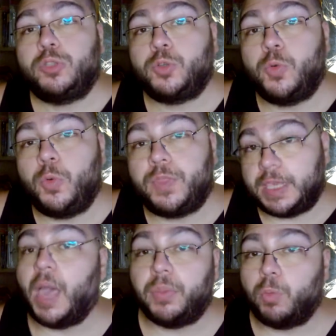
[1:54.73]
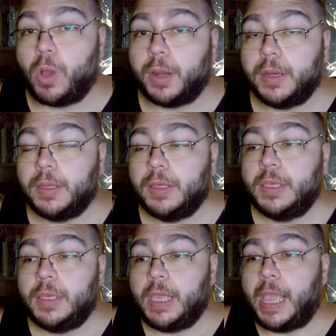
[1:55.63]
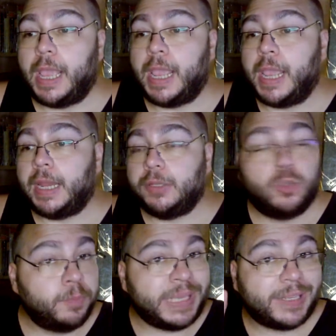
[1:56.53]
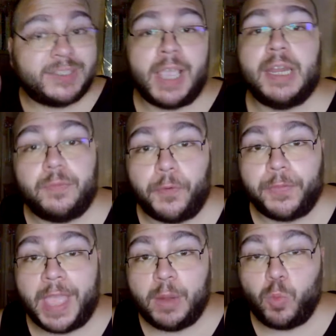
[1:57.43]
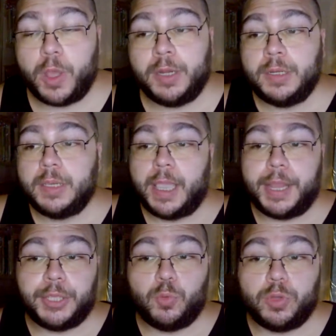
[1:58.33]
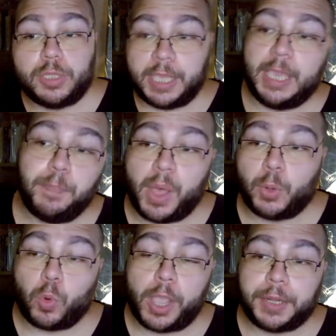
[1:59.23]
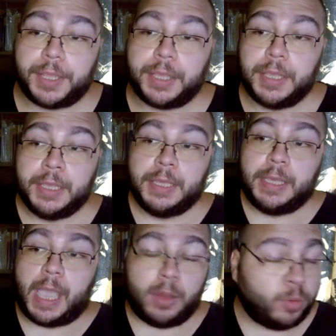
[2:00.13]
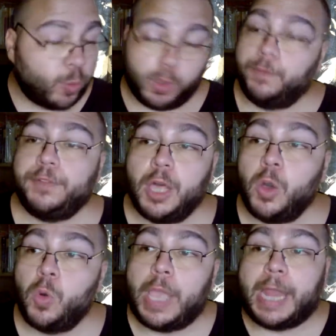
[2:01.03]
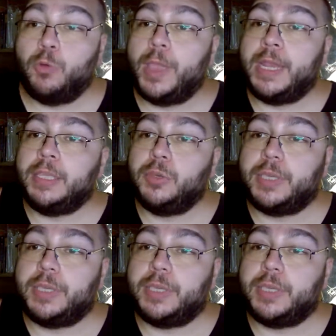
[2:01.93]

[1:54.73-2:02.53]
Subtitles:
to the other one. And you'll be excited for that one, and you will keep on writing, and it will flow, and when you